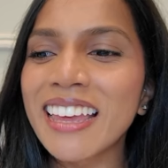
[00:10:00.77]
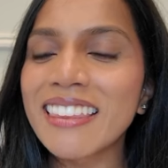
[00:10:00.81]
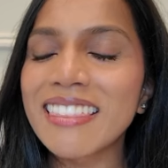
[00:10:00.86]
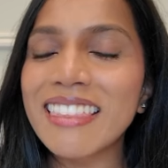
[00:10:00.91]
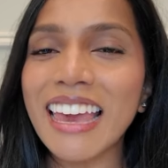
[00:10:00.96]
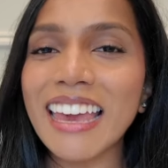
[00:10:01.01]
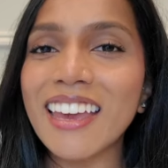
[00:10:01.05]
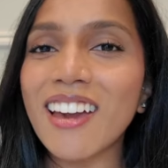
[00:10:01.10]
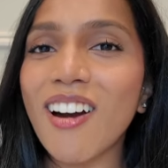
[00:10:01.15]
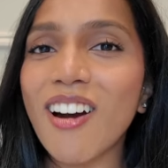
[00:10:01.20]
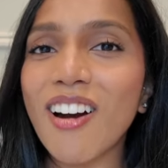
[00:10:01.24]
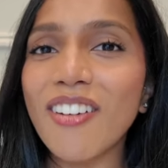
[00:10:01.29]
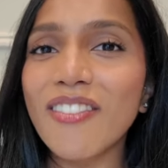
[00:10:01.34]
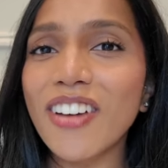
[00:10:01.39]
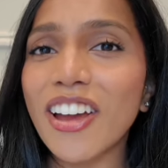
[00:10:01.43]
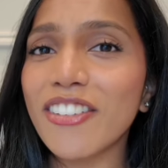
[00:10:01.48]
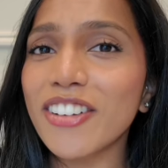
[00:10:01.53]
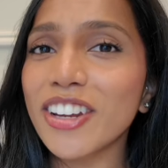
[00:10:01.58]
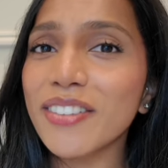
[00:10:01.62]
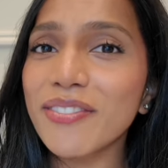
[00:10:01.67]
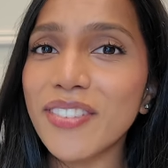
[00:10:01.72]
They are
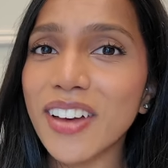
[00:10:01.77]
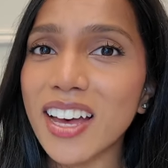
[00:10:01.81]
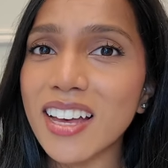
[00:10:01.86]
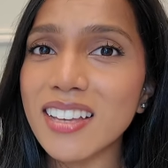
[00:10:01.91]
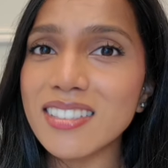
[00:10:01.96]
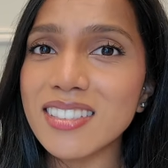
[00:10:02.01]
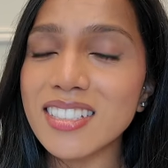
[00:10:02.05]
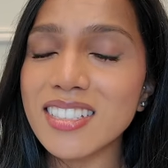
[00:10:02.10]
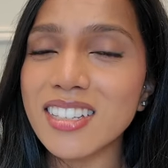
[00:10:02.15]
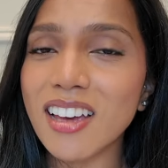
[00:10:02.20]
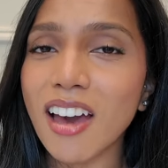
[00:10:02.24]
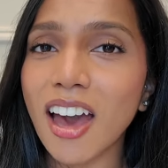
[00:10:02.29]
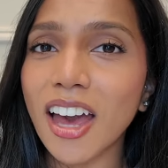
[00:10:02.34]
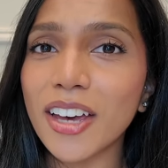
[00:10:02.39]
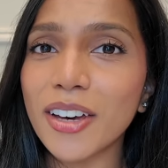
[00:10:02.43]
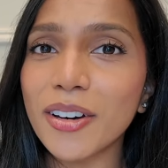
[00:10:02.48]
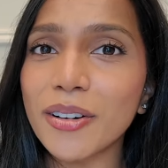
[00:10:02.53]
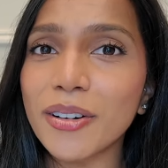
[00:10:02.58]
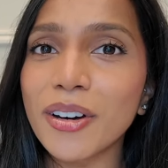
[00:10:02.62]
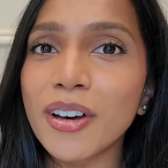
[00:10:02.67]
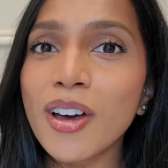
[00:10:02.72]
very
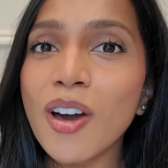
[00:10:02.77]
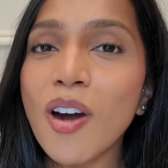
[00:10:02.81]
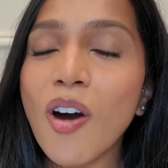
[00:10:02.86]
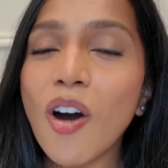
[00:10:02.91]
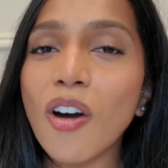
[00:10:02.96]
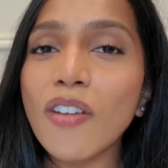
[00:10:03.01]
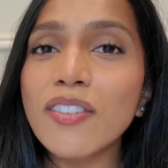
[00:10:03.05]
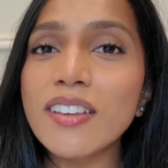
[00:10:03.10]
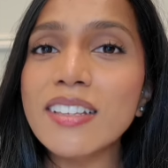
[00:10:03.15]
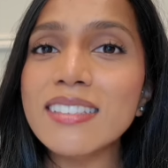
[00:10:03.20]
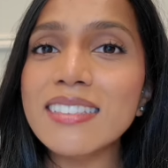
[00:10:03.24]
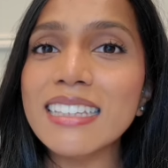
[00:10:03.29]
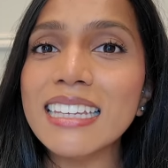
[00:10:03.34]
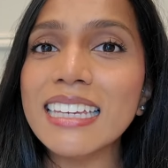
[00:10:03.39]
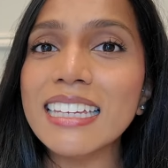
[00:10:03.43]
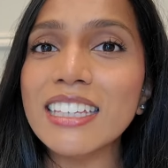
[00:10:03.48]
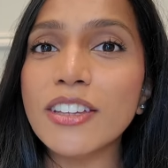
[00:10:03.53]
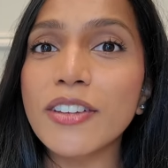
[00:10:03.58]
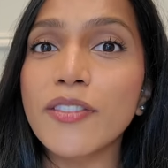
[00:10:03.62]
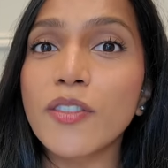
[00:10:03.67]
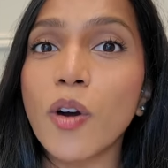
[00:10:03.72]
versatile. Obviously,
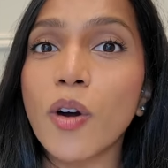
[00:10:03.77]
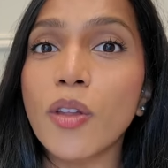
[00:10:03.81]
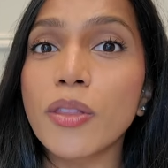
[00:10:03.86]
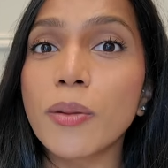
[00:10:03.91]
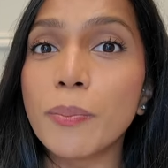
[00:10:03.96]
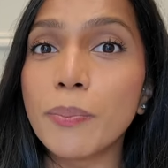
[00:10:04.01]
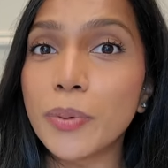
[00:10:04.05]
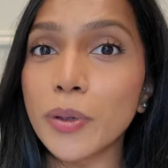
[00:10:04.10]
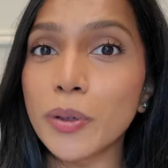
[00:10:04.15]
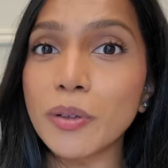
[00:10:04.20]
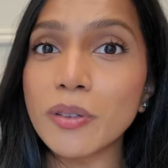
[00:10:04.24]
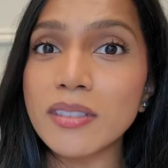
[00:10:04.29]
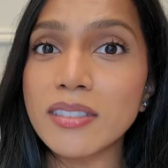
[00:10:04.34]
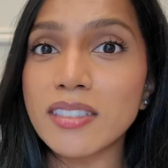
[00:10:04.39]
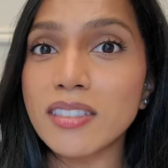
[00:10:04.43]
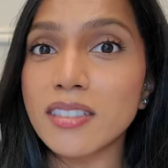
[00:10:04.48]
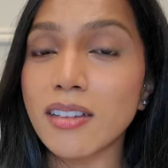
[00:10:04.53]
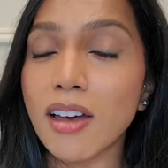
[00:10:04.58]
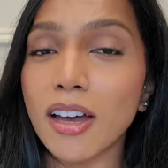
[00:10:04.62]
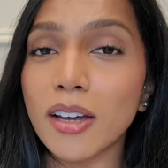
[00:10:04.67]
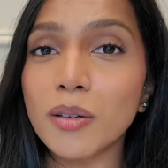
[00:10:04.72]
you've got the boot
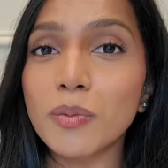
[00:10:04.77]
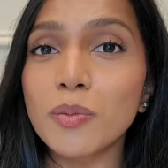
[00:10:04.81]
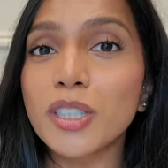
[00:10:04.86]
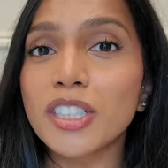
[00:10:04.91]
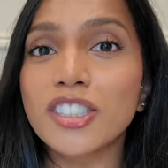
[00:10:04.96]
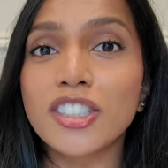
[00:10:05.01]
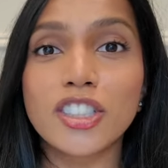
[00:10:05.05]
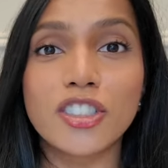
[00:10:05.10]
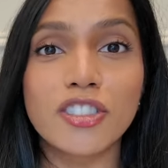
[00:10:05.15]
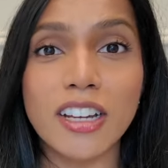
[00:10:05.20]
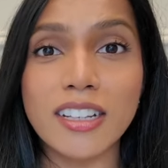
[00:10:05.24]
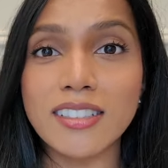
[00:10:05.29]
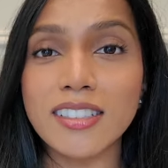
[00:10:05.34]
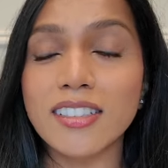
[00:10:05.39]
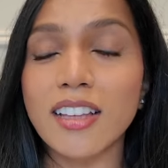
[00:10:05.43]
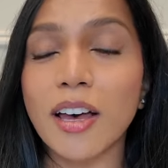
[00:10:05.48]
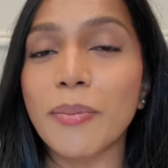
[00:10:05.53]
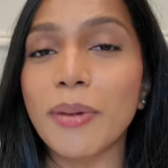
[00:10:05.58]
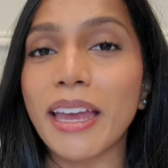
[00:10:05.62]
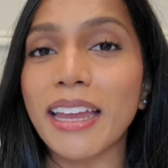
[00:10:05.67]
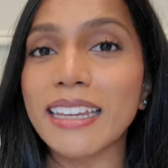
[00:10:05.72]
style, which dresses
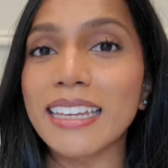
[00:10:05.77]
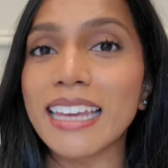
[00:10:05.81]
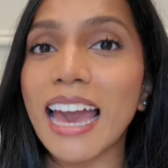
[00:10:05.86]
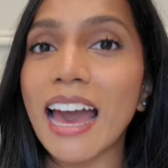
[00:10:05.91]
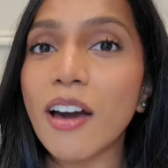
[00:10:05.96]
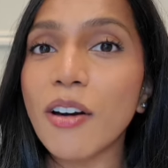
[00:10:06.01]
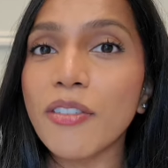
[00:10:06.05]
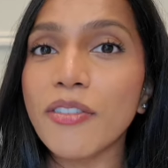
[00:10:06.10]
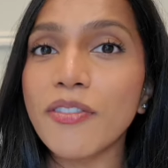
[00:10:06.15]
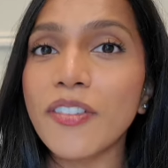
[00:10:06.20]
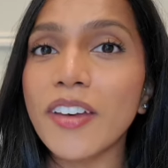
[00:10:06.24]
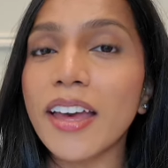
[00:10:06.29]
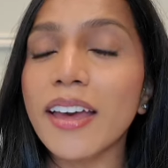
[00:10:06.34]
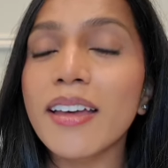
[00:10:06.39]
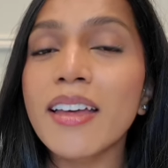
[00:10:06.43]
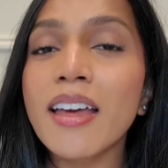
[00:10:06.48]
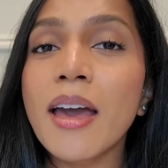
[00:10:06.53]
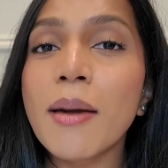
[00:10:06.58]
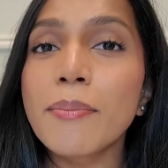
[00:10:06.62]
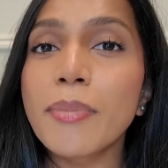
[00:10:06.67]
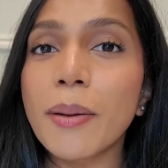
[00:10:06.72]
up any outfit,
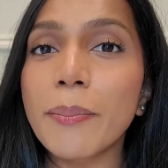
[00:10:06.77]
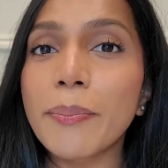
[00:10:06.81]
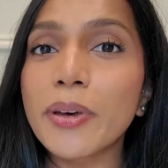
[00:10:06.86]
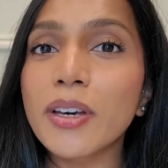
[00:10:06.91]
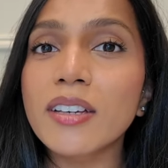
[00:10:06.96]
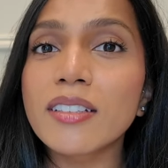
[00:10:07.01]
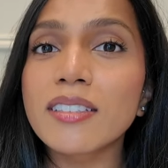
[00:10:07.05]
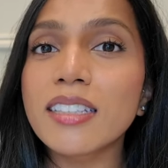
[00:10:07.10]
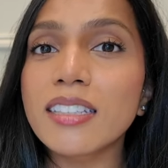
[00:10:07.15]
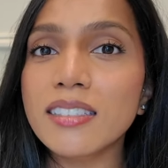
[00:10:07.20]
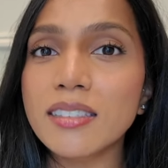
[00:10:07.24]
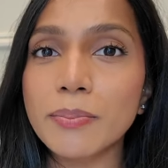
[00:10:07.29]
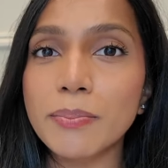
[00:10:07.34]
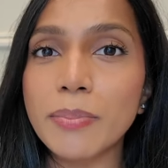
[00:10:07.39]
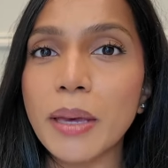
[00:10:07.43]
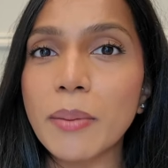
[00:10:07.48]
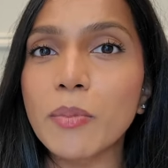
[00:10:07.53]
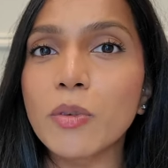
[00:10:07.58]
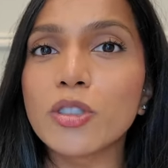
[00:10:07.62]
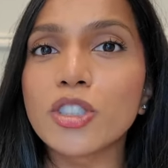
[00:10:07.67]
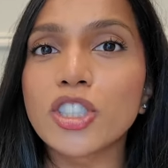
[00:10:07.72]
but because it's a
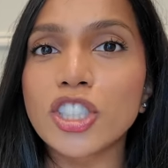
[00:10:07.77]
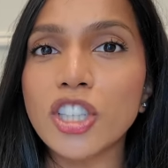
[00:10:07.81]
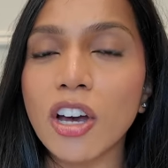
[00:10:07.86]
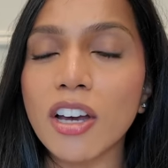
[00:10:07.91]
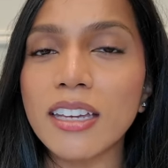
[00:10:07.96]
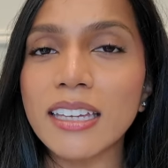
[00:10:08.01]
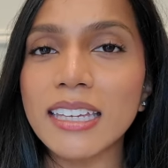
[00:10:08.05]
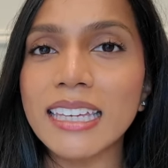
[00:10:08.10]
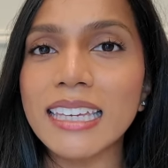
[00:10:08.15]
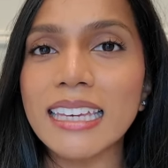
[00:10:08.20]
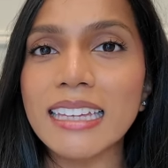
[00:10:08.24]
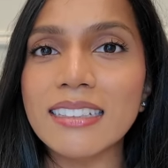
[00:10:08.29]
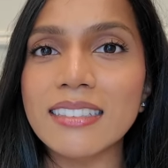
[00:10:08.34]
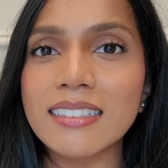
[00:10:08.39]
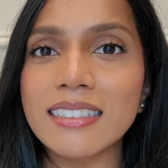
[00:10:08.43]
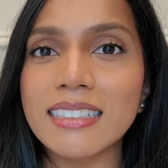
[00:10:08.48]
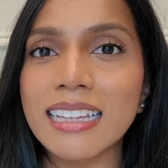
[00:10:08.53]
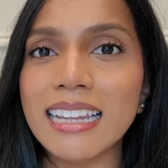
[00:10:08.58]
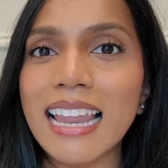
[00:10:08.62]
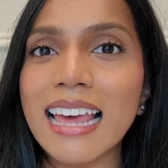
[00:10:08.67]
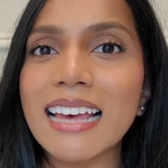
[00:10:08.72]
bit more chunky, it's
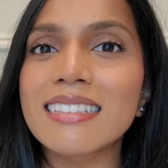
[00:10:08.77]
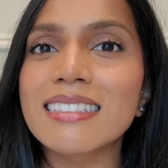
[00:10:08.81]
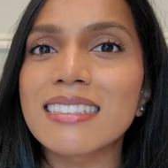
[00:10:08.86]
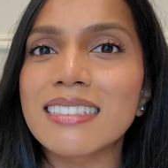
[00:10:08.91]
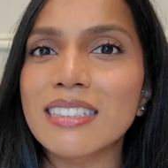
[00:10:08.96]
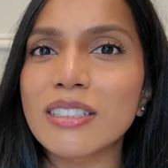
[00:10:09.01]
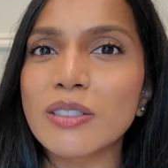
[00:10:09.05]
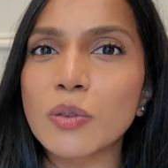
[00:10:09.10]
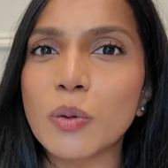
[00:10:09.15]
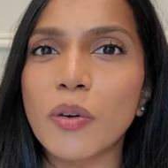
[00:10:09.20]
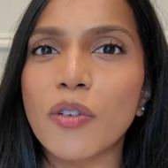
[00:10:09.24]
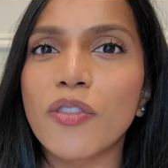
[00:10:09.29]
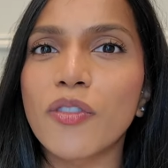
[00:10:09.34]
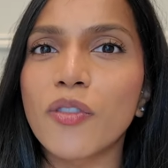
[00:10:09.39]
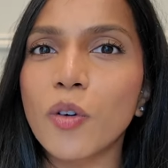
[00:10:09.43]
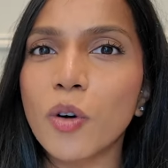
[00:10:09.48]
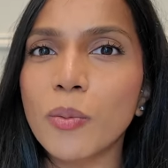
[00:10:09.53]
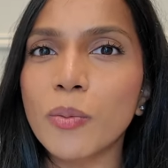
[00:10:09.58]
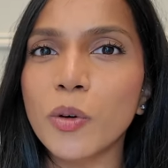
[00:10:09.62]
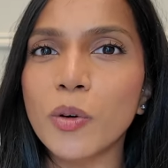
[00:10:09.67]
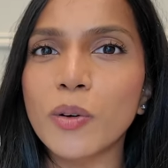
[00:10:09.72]
less sort of
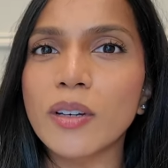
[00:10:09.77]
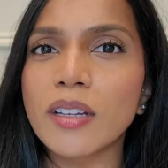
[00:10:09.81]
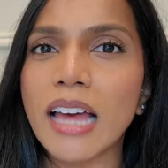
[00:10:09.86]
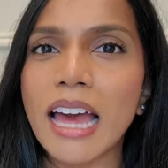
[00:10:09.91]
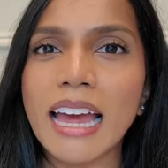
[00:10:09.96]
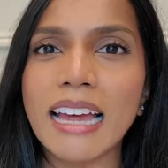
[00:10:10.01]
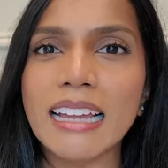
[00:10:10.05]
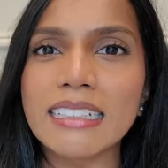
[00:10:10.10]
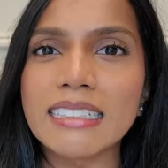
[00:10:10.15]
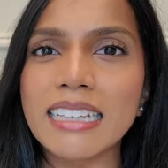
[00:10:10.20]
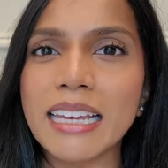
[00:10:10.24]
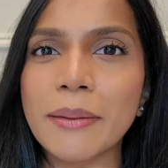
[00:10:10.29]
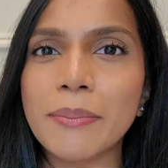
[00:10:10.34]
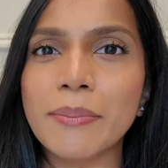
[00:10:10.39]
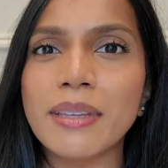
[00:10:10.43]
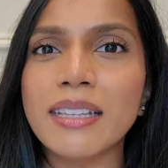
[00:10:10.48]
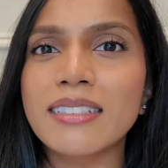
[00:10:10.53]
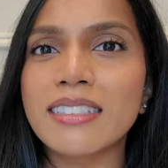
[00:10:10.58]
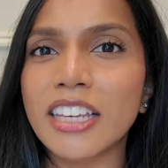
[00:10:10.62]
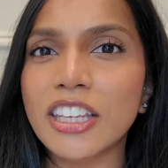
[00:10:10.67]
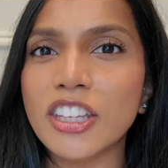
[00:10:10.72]
formal, and it
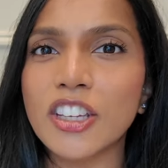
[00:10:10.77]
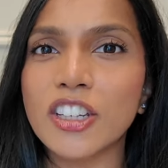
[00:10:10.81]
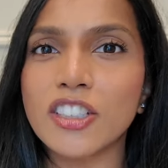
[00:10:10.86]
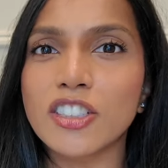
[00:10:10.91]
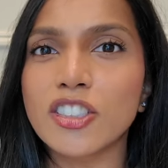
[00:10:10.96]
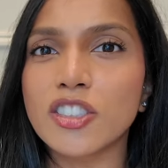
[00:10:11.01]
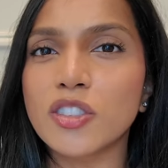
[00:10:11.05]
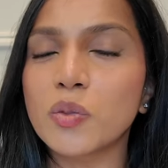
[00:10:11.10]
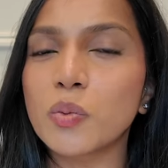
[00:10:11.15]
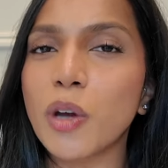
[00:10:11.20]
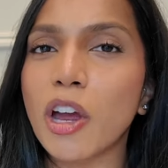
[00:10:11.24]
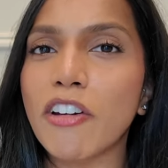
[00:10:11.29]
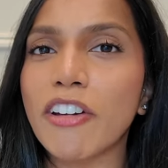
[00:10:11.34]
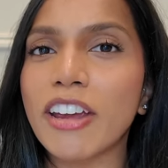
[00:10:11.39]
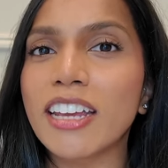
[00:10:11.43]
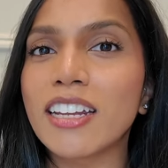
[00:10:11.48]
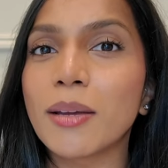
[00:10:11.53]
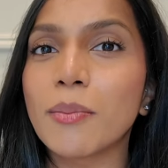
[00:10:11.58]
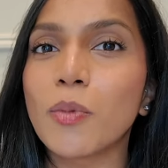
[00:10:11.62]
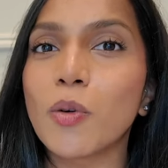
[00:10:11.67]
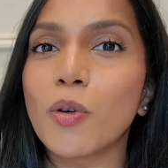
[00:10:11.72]
means that you can just wear it
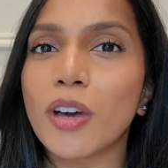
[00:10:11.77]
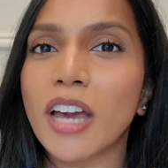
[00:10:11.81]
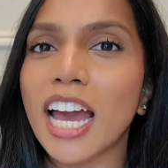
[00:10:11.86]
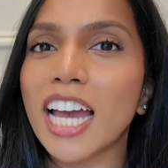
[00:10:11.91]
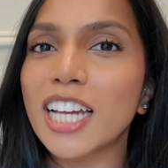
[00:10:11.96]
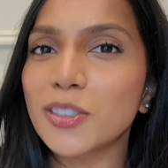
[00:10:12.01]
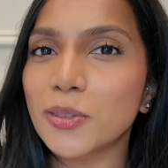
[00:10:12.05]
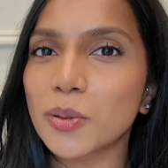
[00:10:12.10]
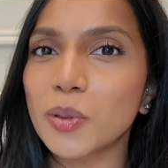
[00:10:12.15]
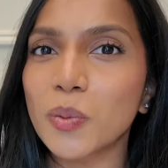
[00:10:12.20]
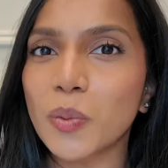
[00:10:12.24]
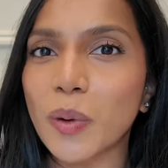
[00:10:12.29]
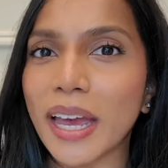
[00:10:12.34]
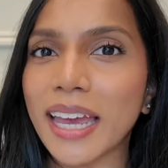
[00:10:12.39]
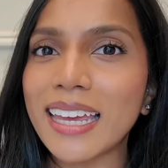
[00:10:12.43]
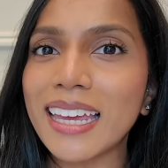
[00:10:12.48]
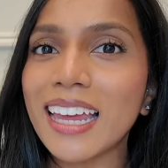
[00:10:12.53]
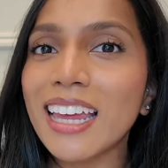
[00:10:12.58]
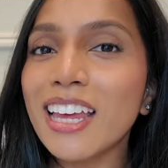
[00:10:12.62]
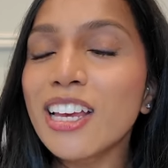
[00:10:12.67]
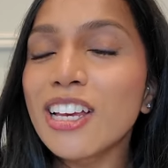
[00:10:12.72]
in a more casual
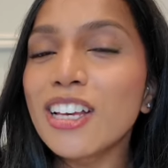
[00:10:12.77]
way.